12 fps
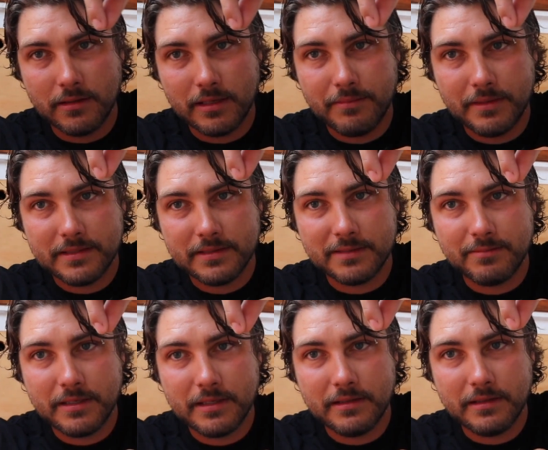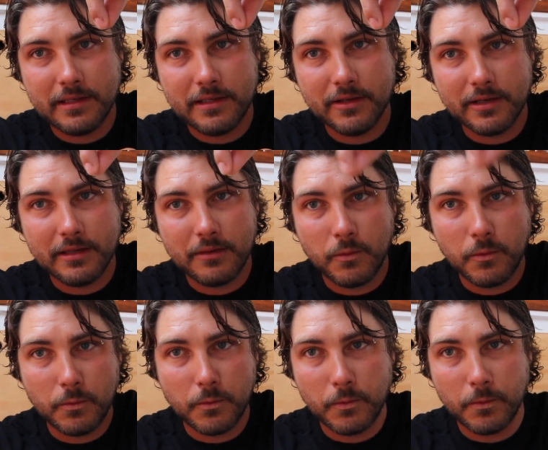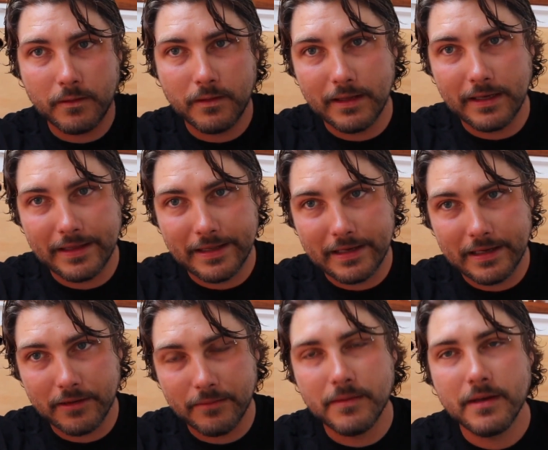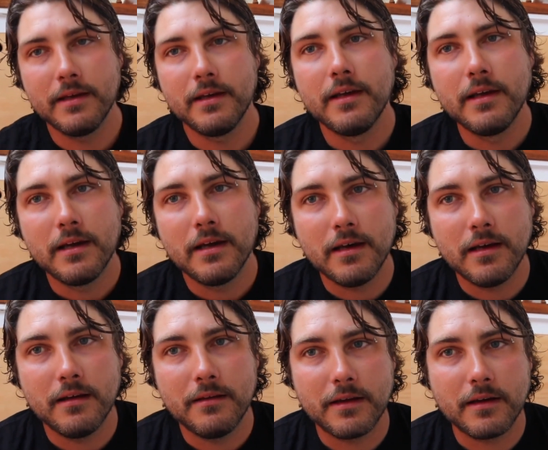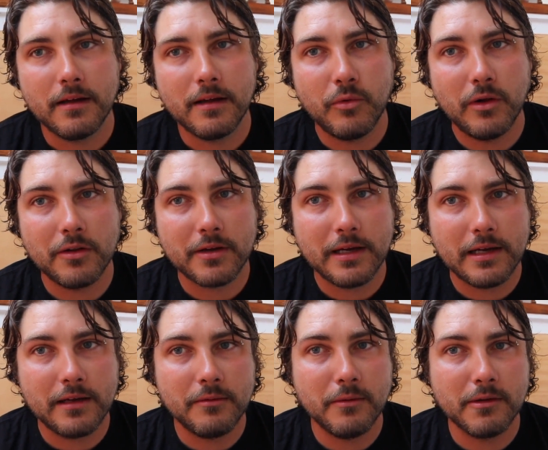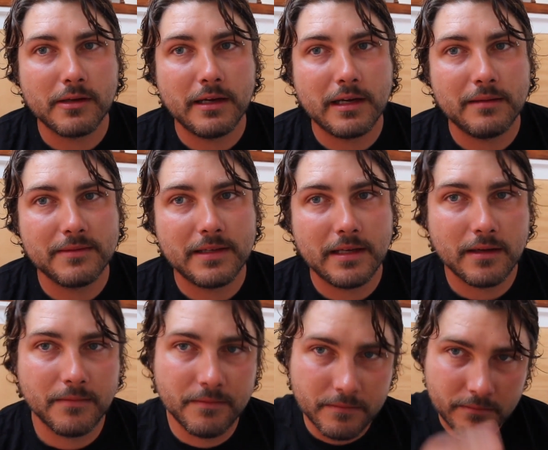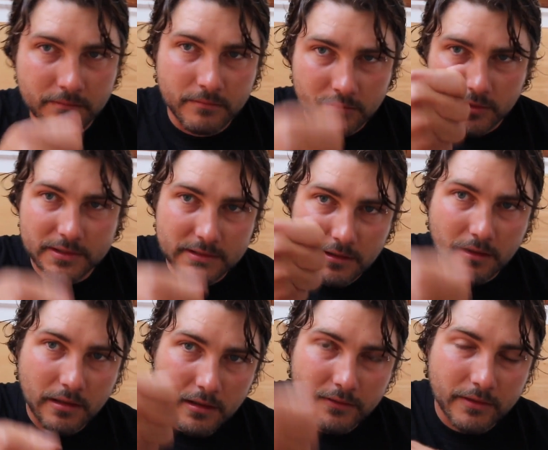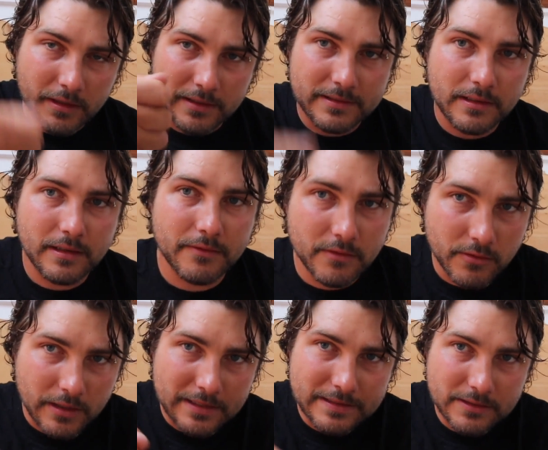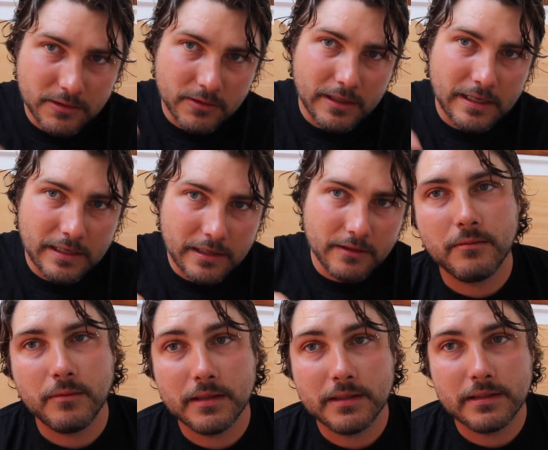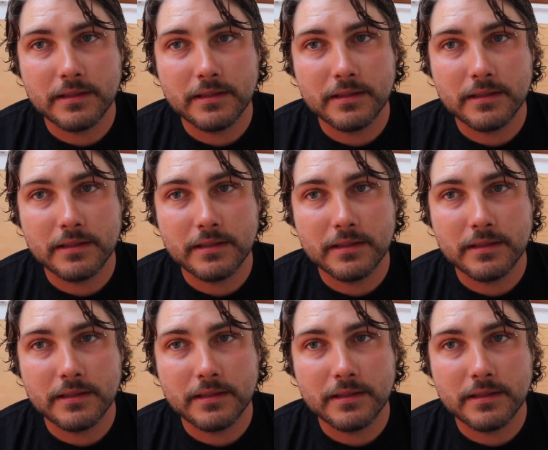Crane picks this bit, they unhook it, lay that down. They call up welder guy. Welder guy comes down, brushes it all off, cleans it off, grinds a little crack out, weld